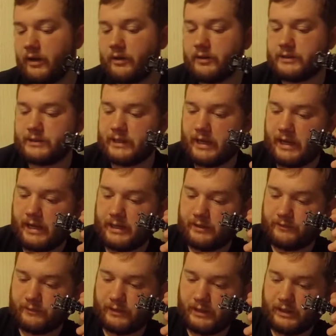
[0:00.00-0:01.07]
other kind
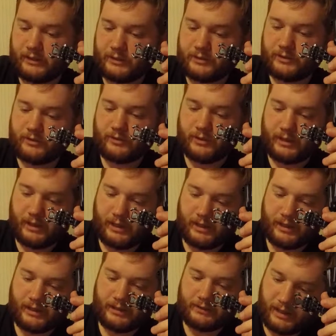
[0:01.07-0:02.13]
of link that you're going to
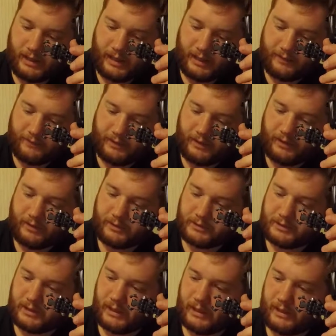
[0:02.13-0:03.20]
get out of any other
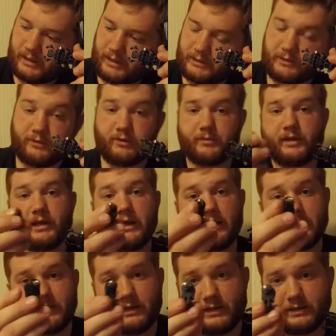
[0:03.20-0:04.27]
set is going to be
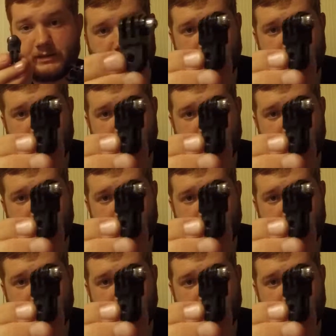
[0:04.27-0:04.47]
like this.